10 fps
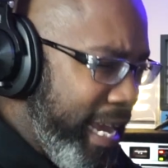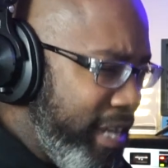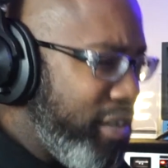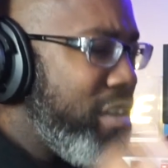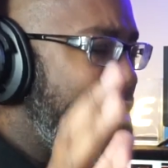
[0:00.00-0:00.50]

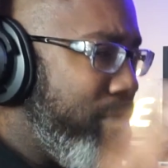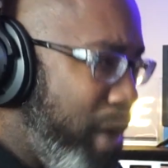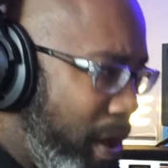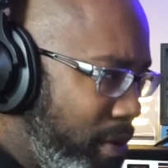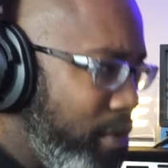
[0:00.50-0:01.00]
each
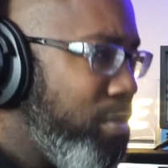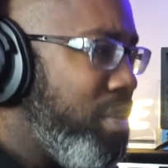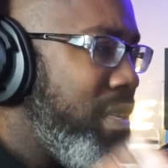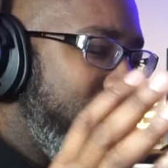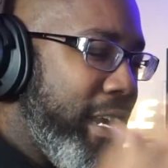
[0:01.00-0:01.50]

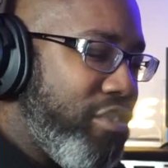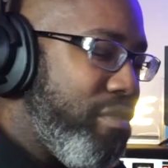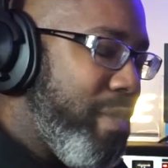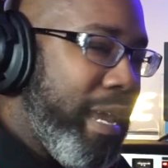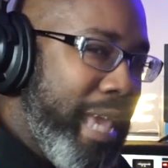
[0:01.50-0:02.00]
composed
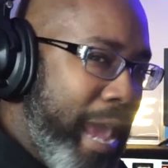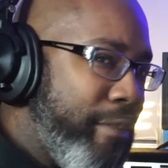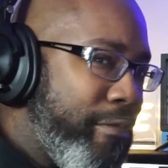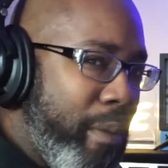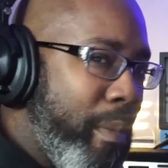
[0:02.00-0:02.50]
instrument
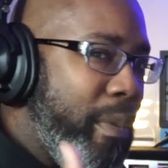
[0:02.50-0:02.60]
came from a